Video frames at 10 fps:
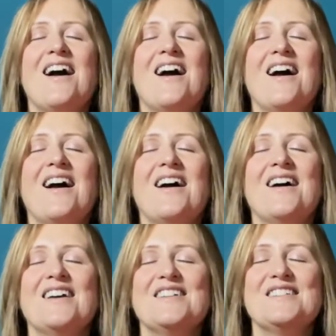
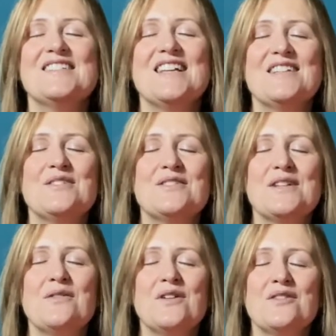You can say to
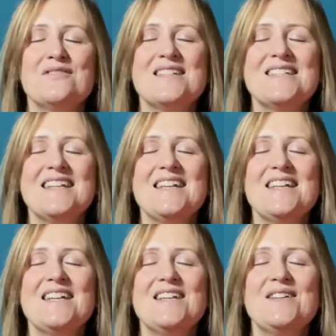yourself, I
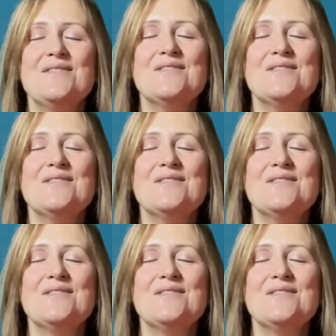receive,